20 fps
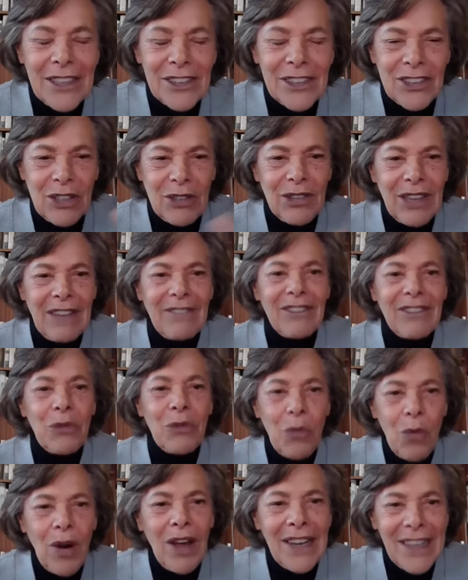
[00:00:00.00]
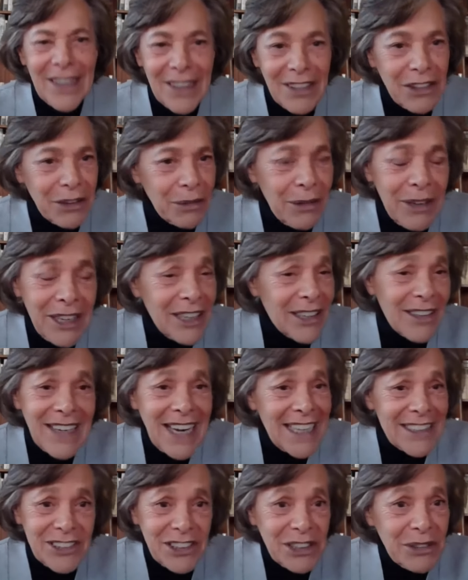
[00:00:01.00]
So level one and three are
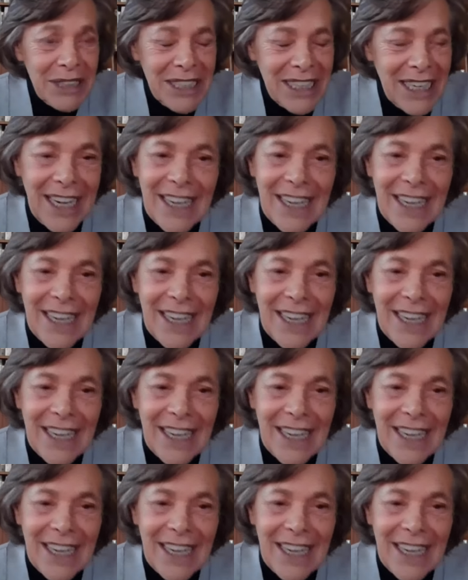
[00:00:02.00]
not doing